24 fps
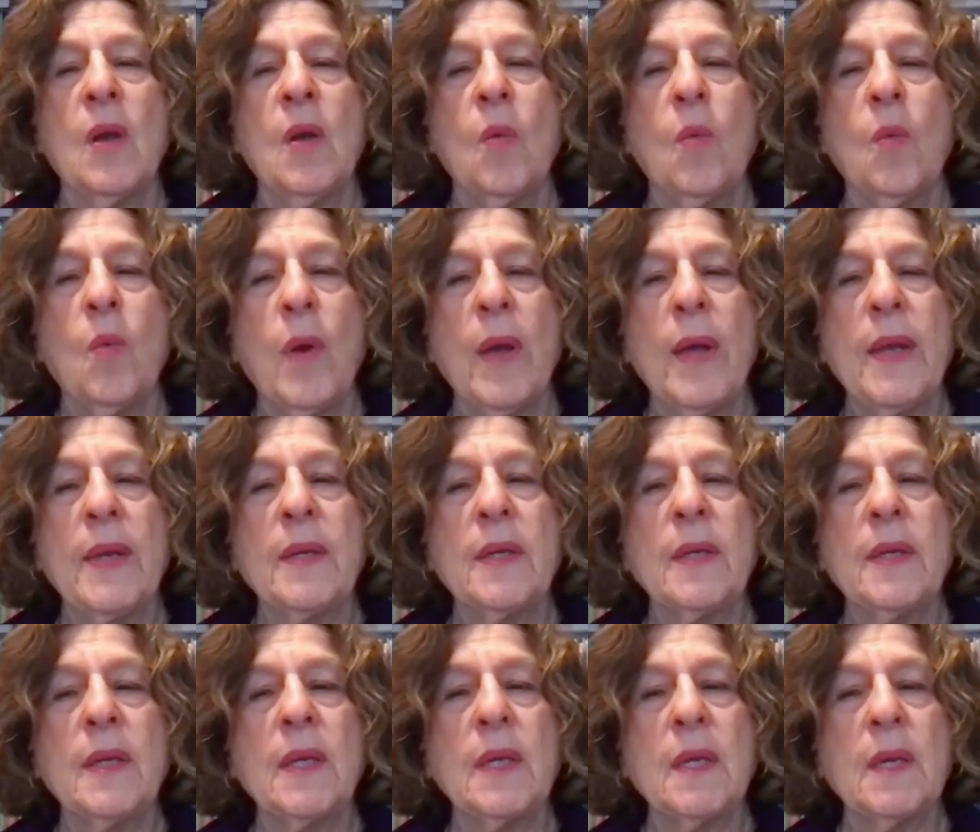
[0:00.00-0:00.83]

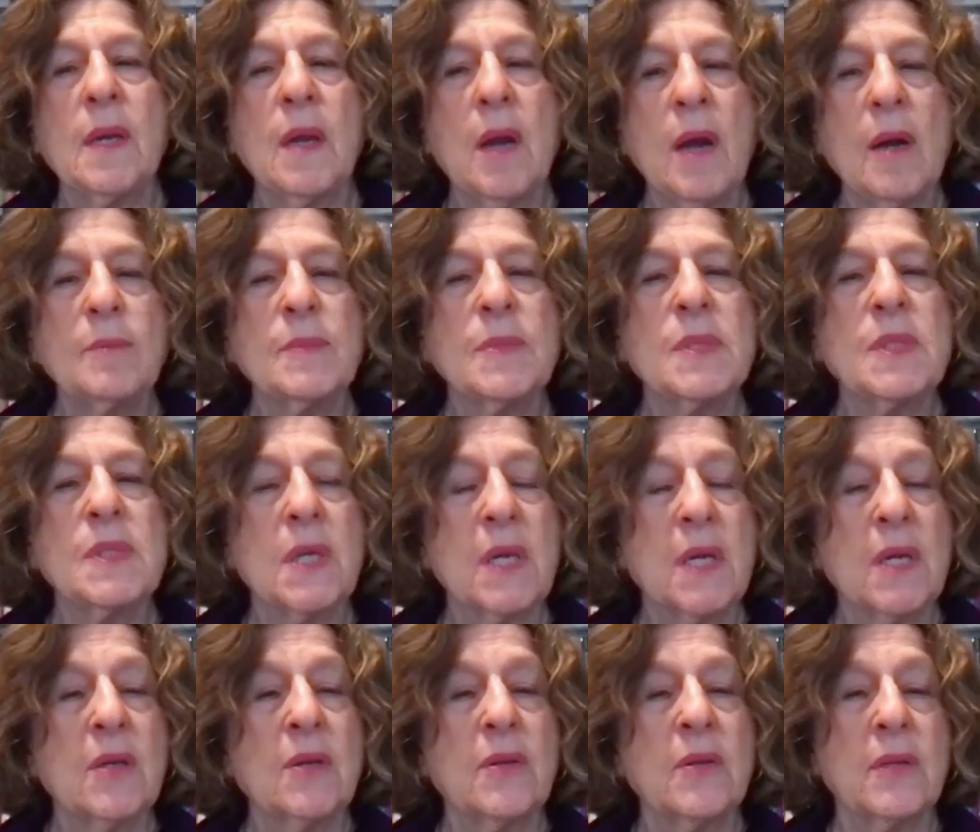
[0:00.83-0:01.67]
when he comes to
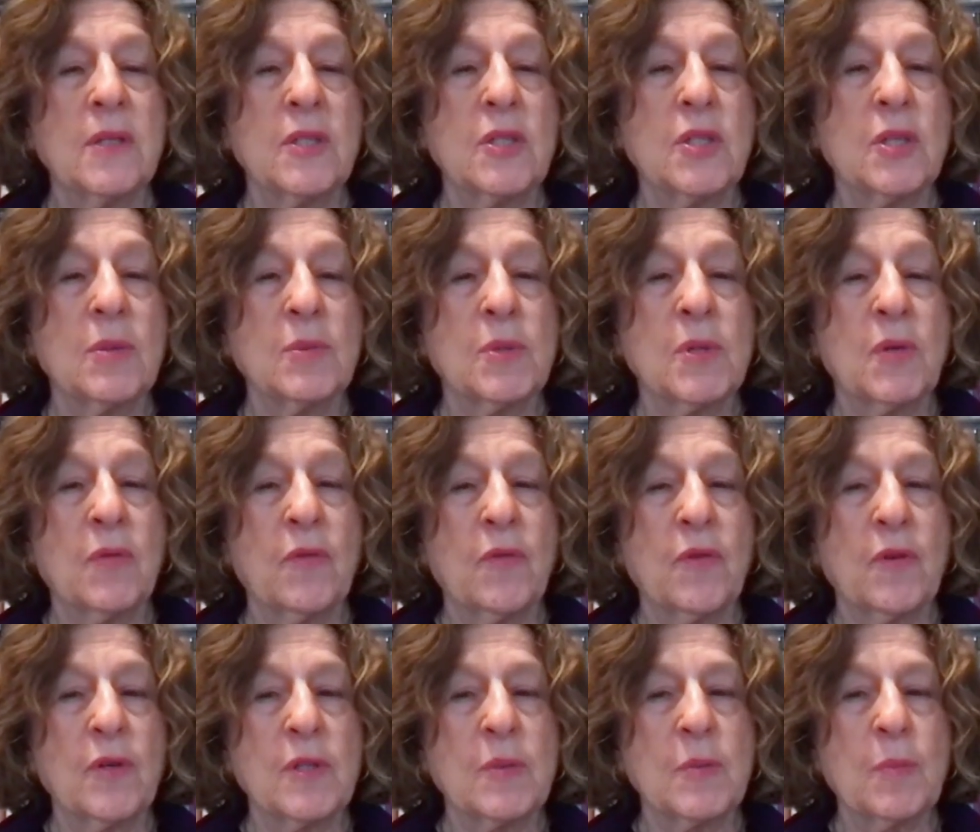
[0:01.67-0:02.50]
kill the Egyptian
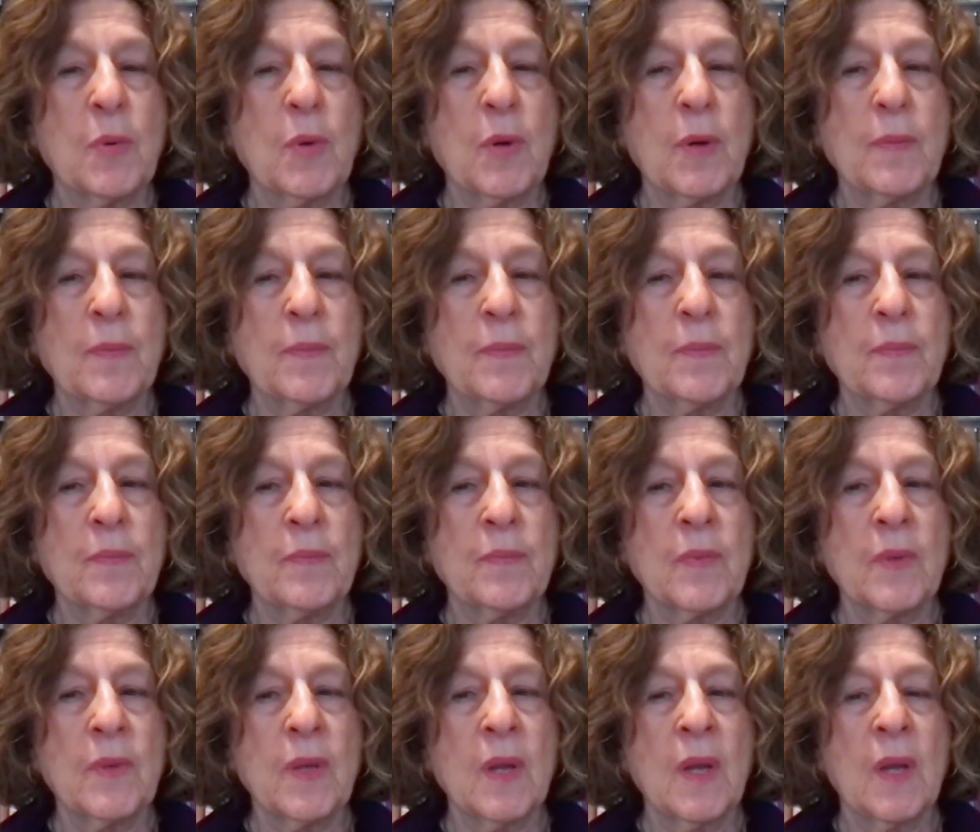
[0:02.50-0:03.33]
firstborn.
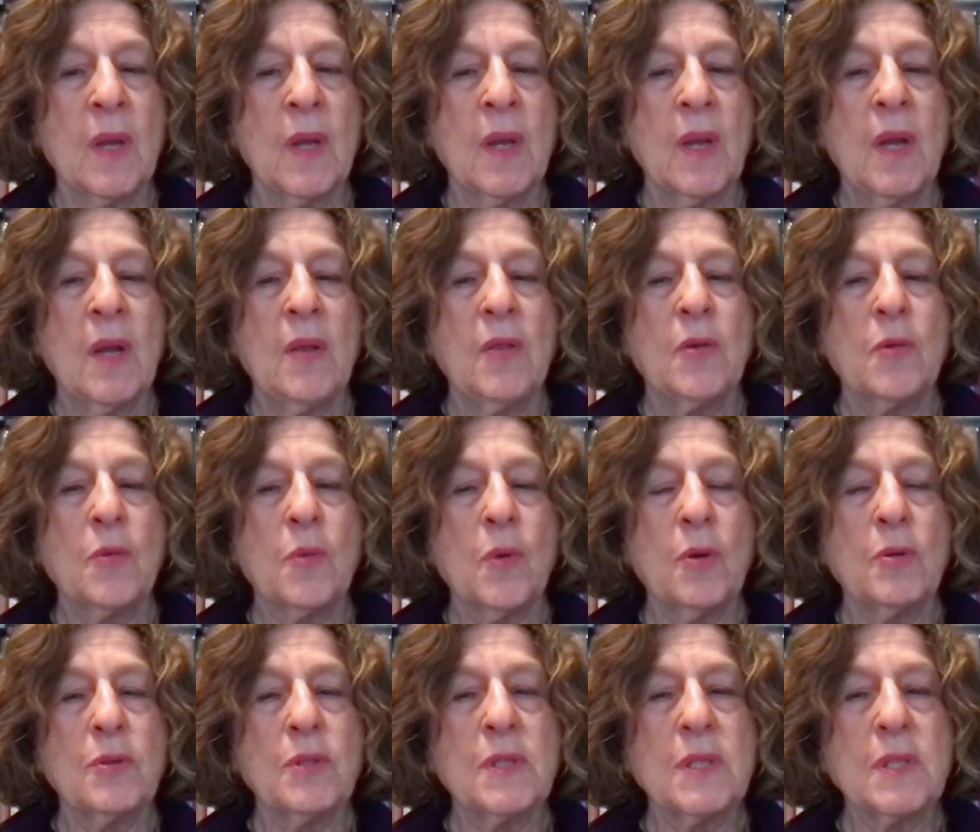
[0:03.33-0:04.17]
The
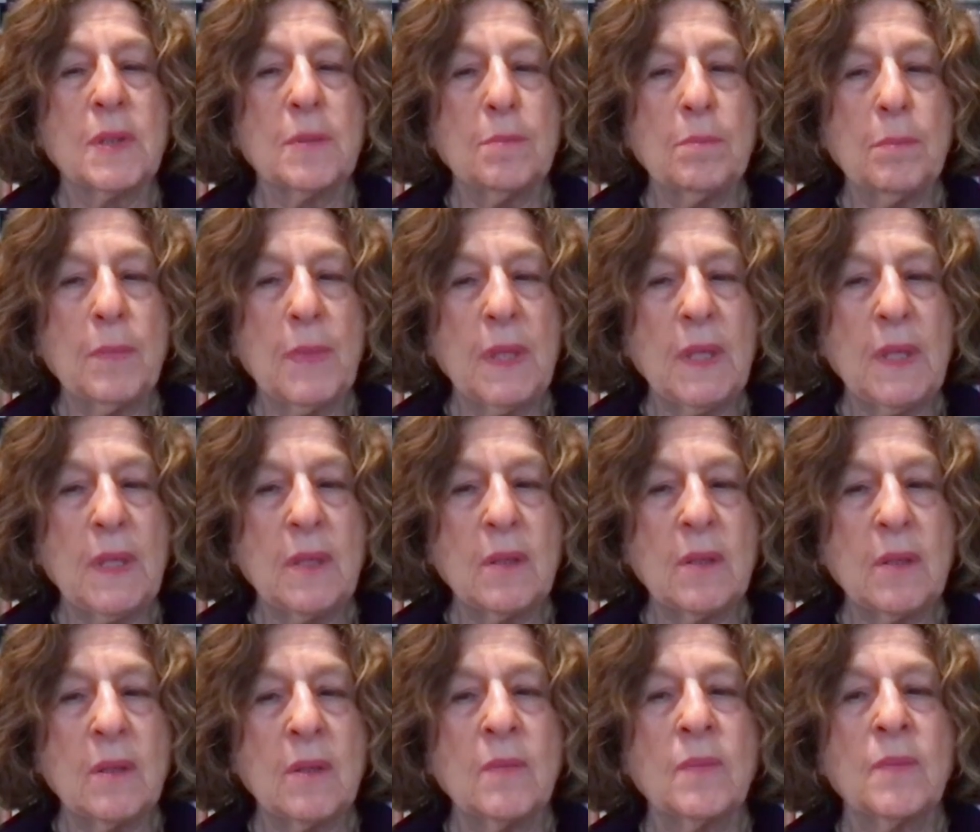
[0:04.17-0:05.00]
roasted
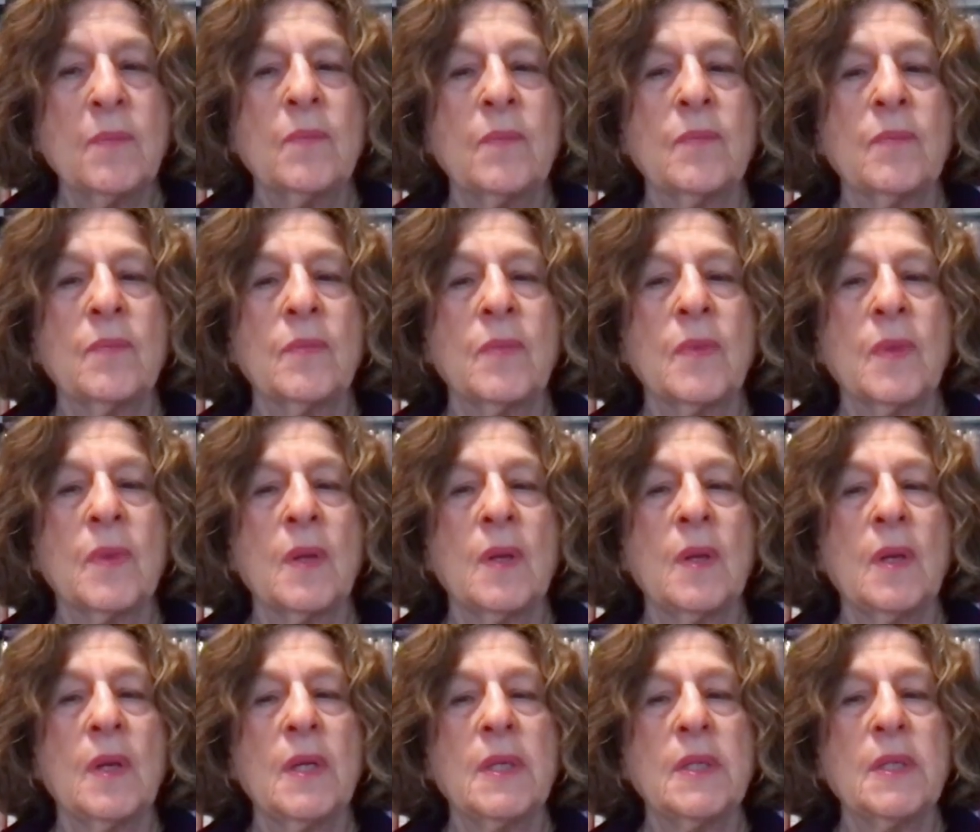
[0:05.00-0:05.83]
meat
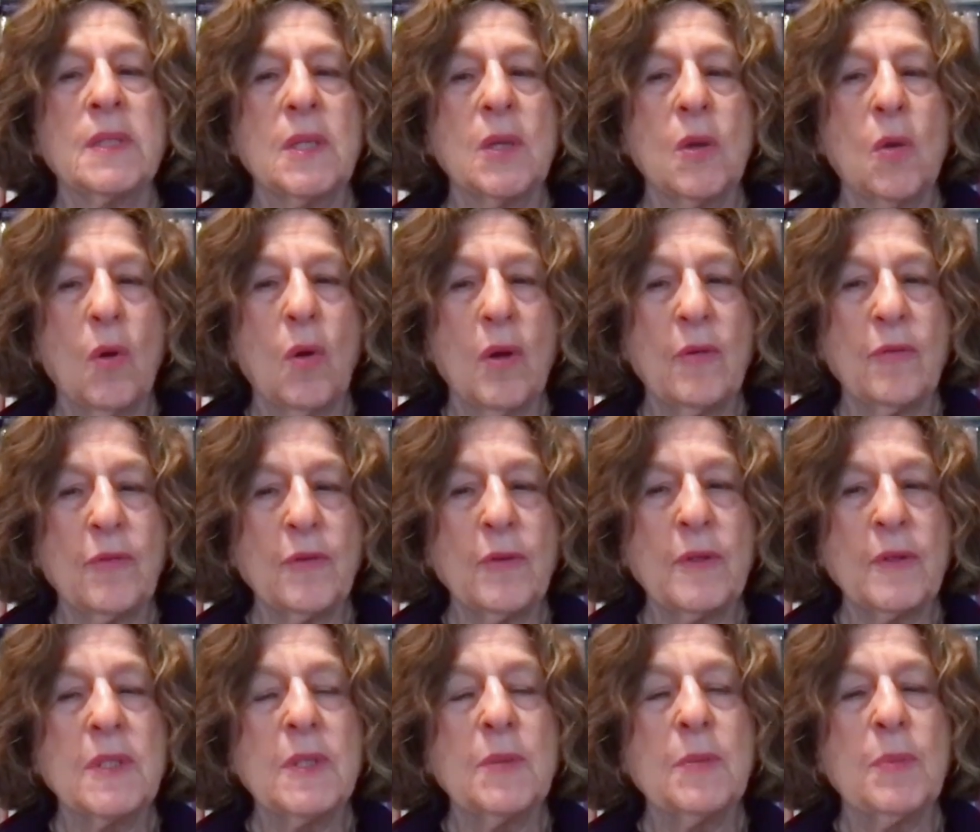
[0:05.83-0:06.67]
is the
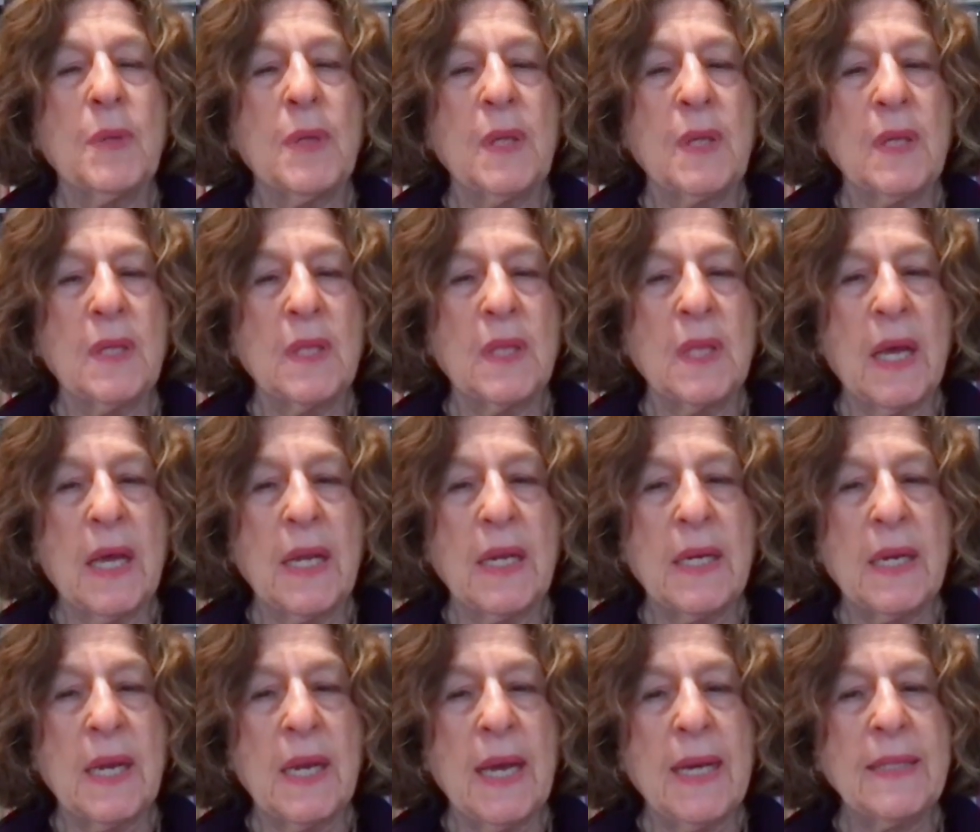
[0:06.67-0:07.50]
offering to be eaten
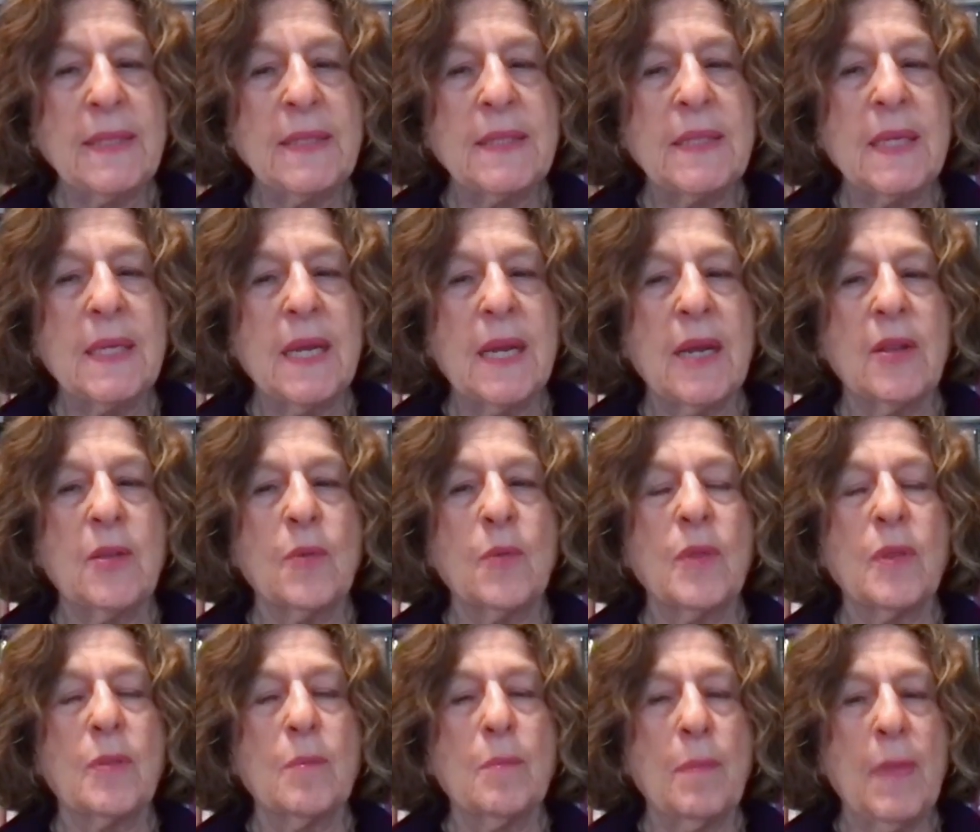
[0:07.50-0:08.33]
that night, together
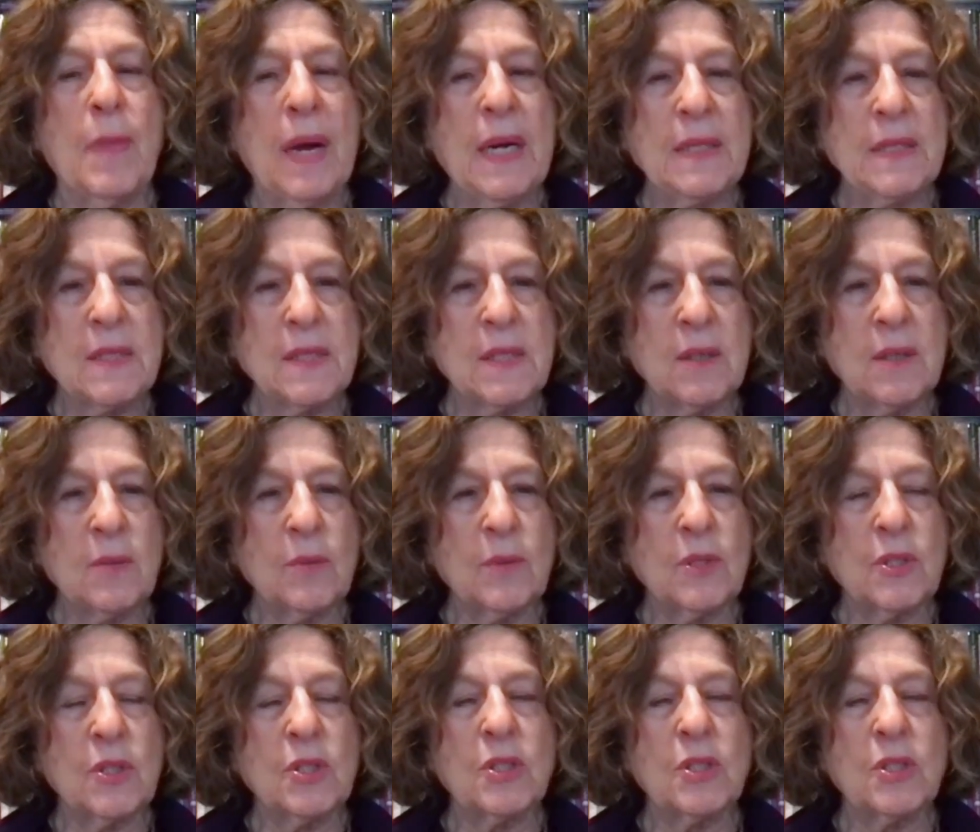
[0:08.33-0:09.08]
with matzah, which